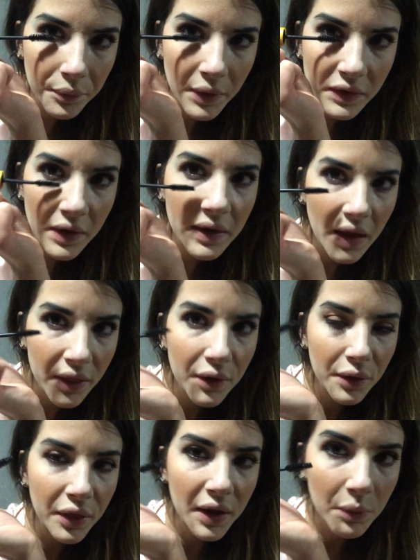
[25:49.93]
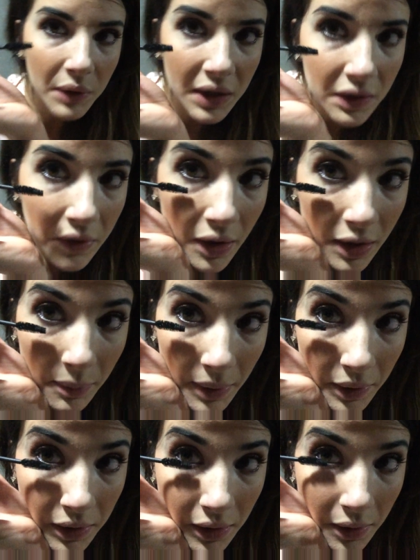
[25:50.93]
That's another thing we can talk
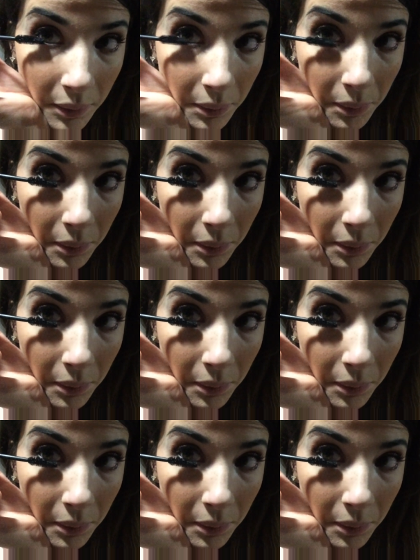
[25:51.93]
about here.